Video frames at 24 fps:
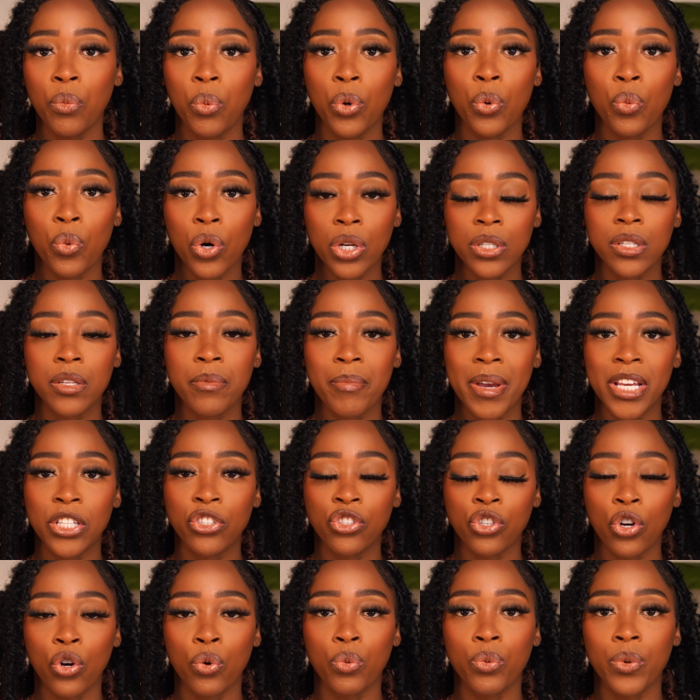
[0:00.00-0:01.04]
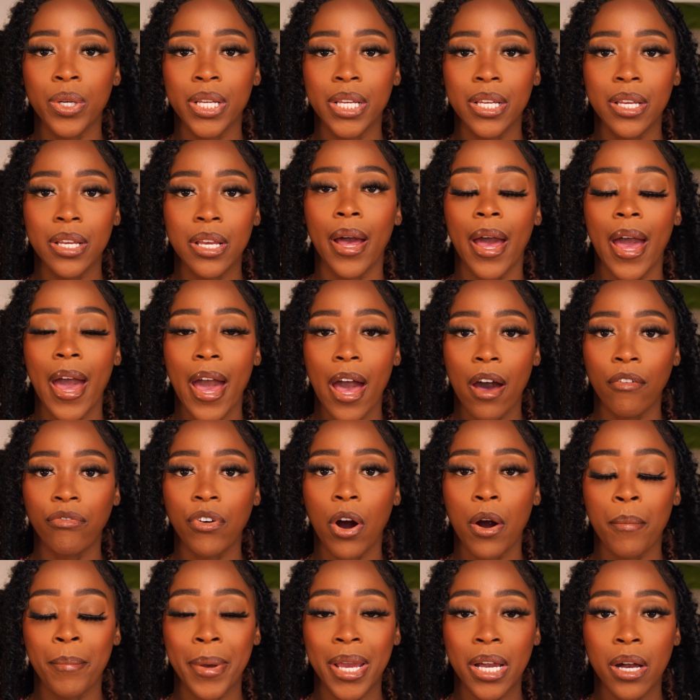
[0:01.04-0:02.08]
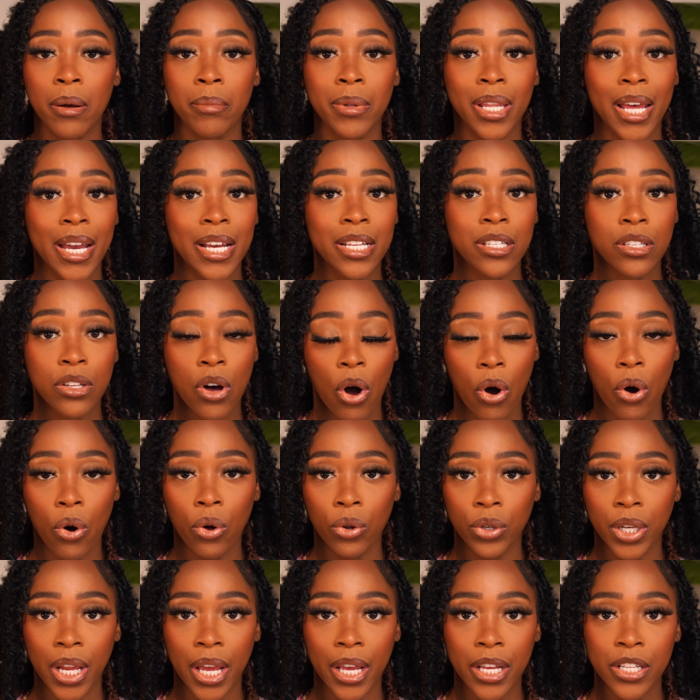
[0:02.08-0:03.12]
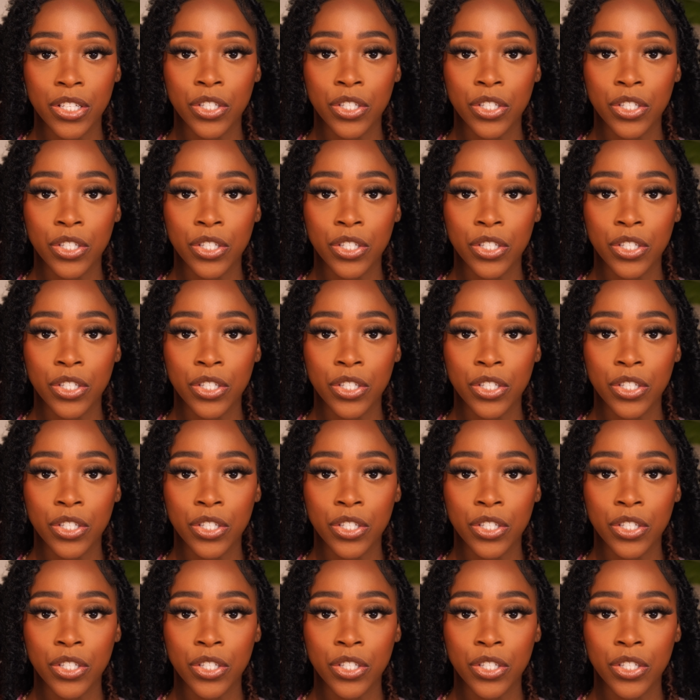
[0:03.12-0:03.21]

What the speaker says: we want to make sure we have our makeup last all day.